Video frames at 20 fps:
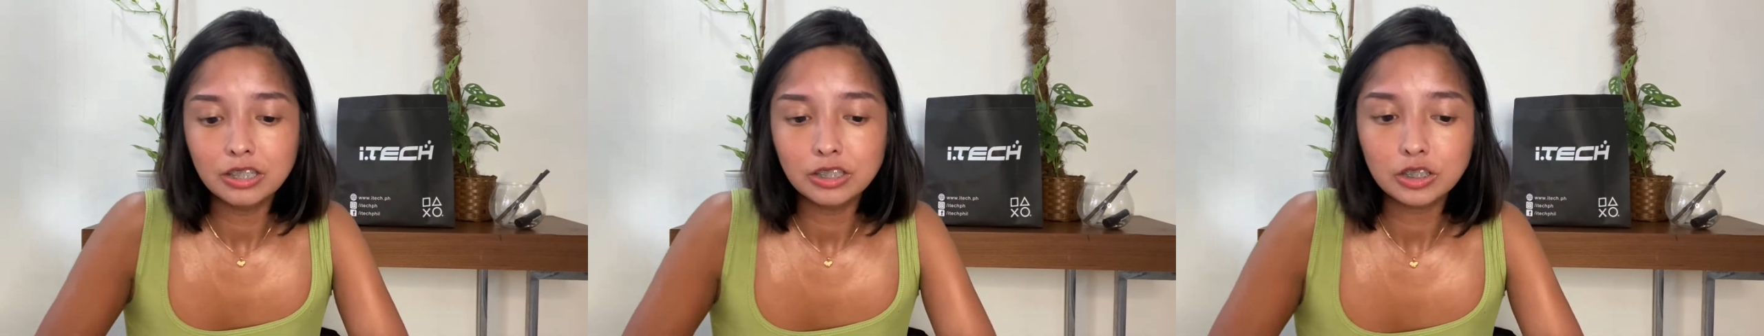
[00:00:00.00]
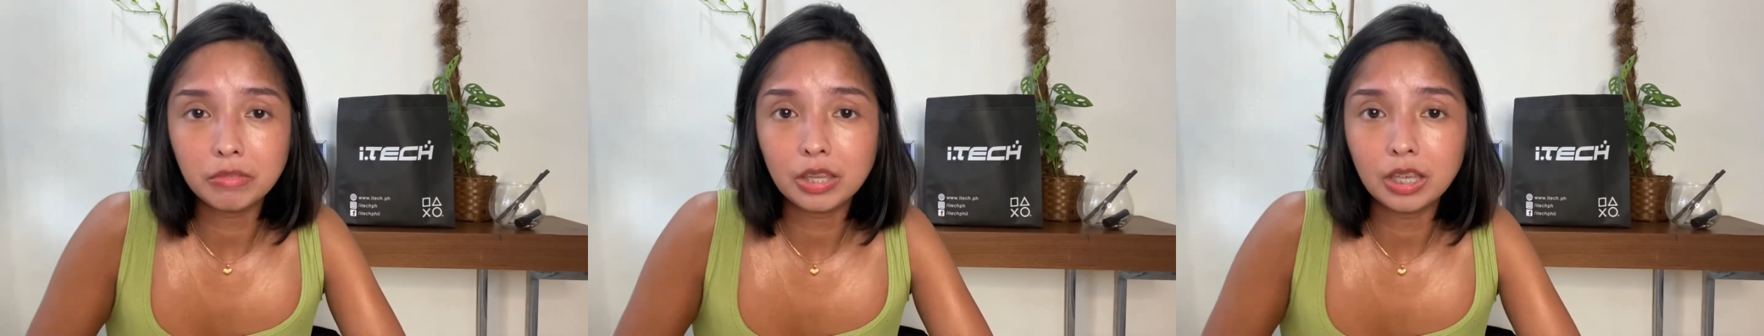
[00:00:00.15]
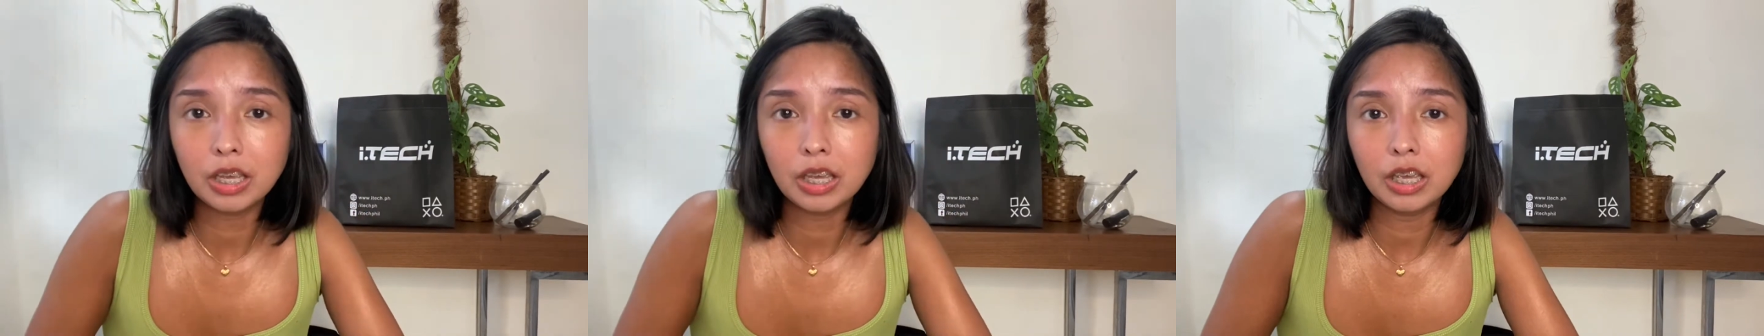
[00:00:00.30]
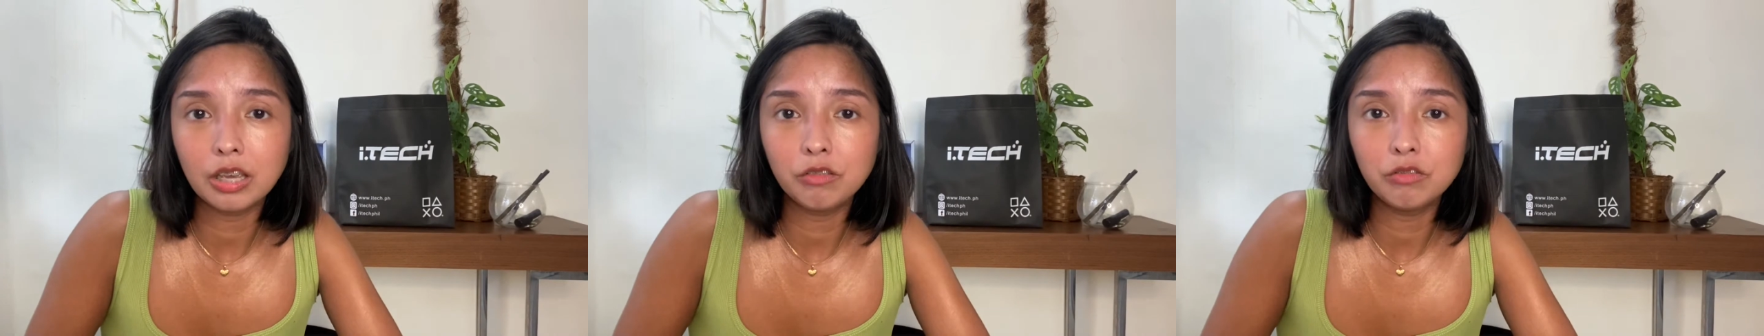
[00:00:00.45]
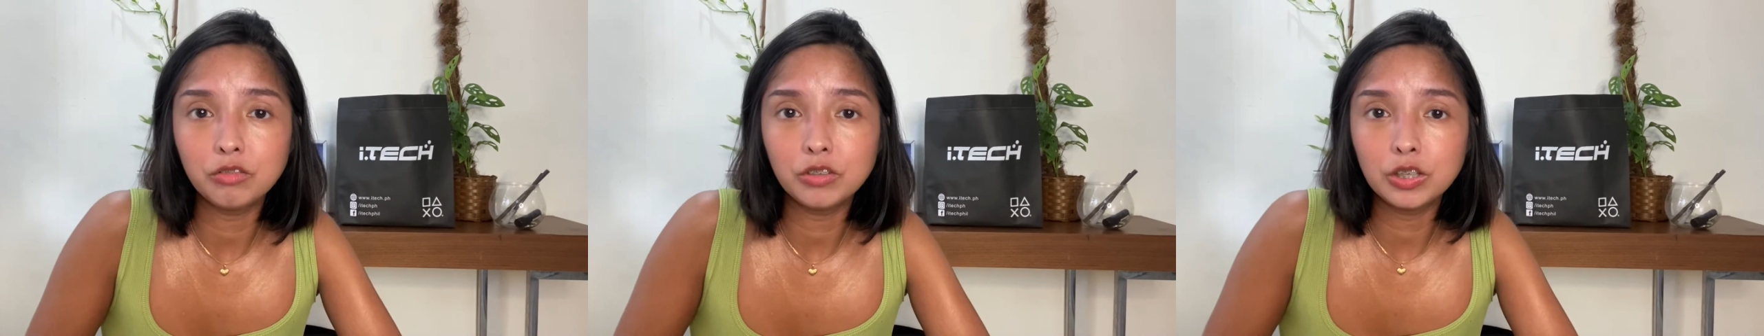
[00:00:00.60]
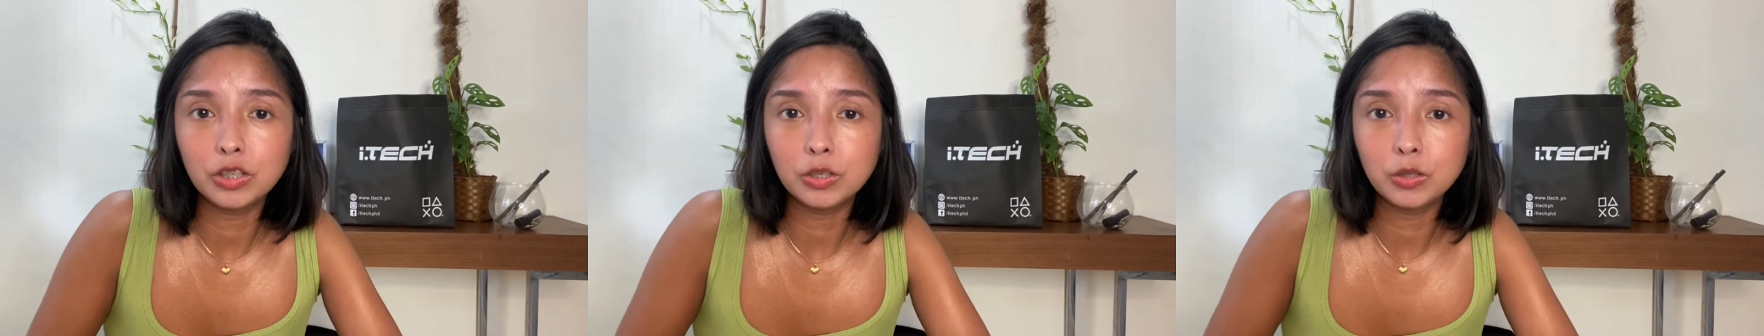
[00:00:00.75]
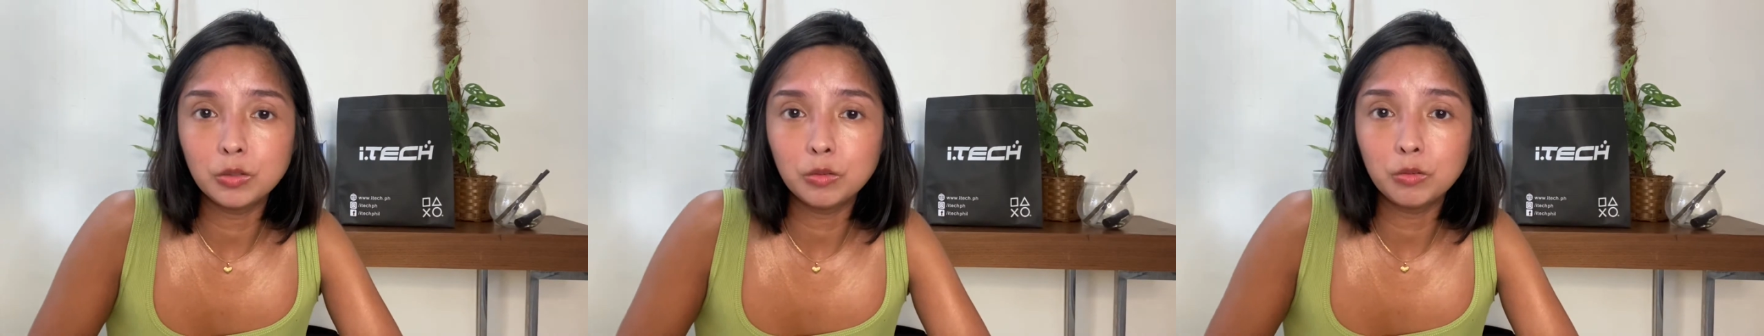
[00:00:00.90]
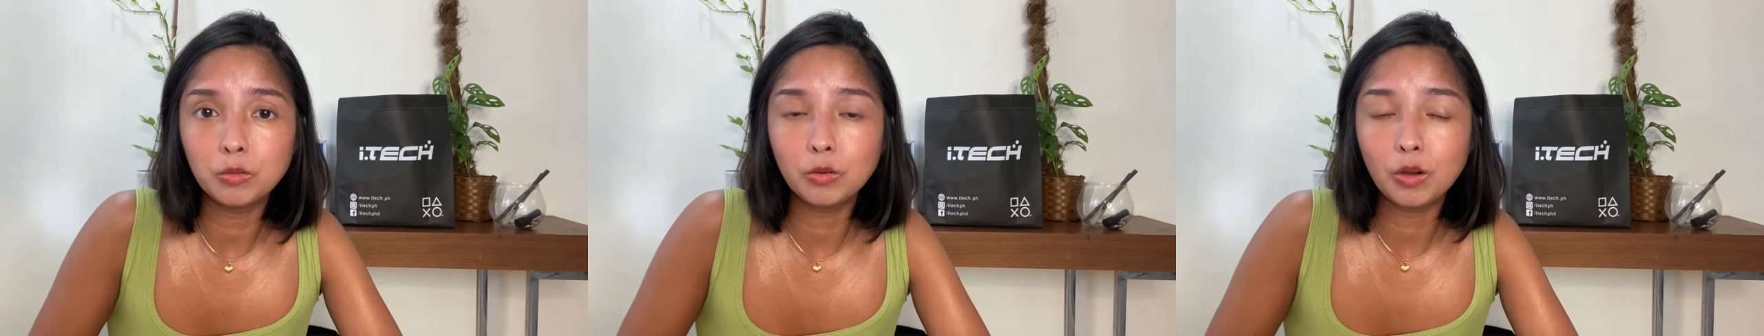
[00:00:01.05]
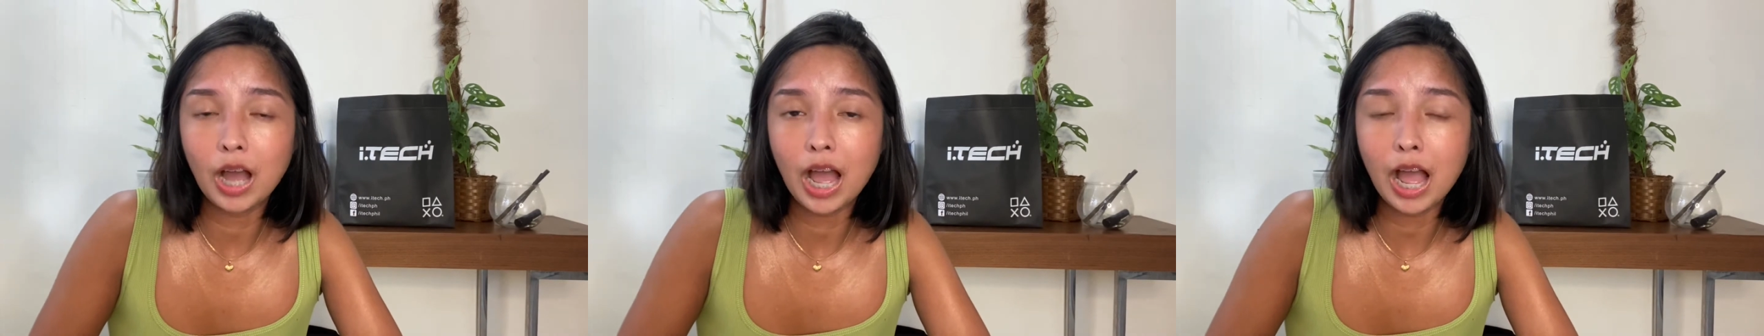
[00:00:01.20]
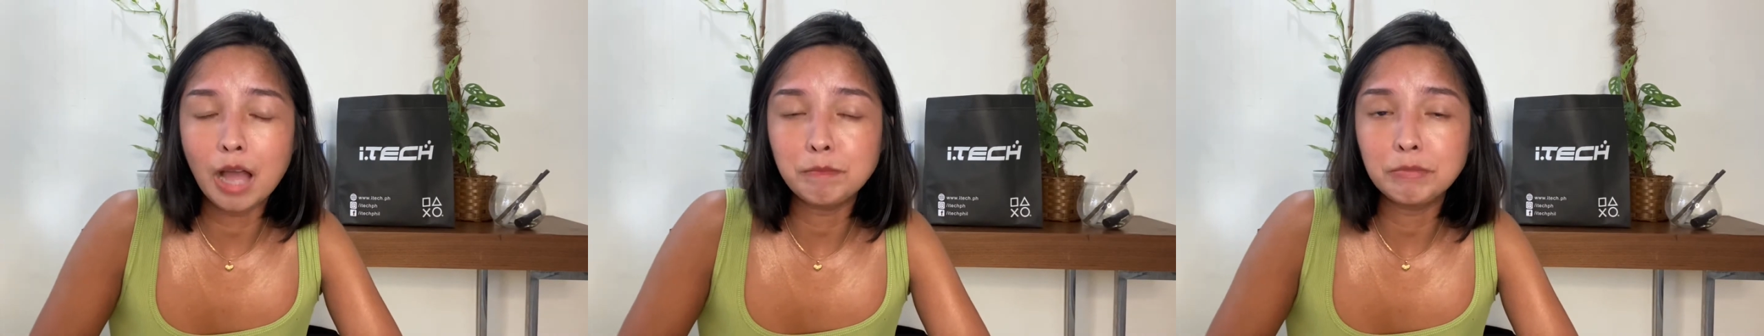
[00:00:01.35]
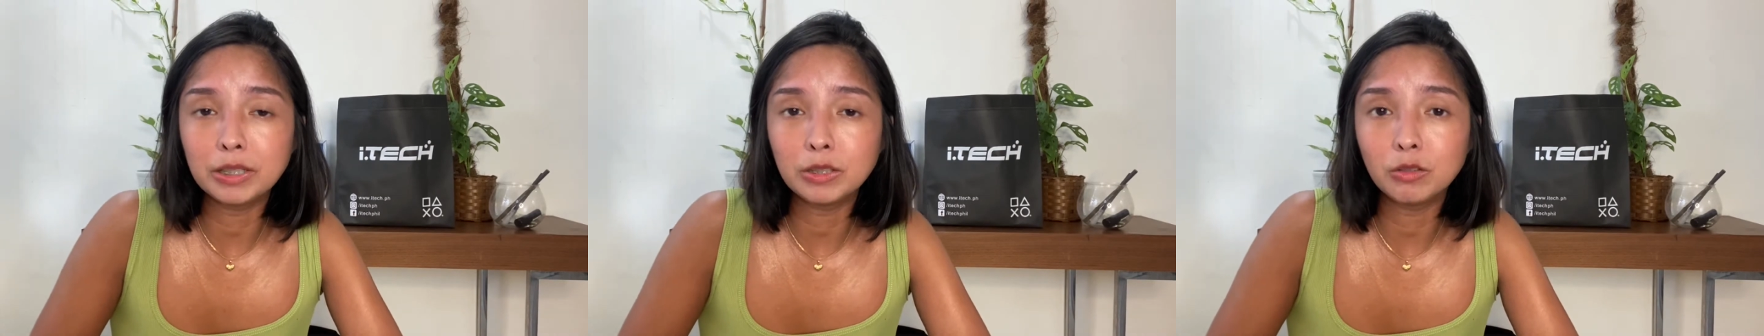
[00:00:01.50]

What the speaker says: So if you happen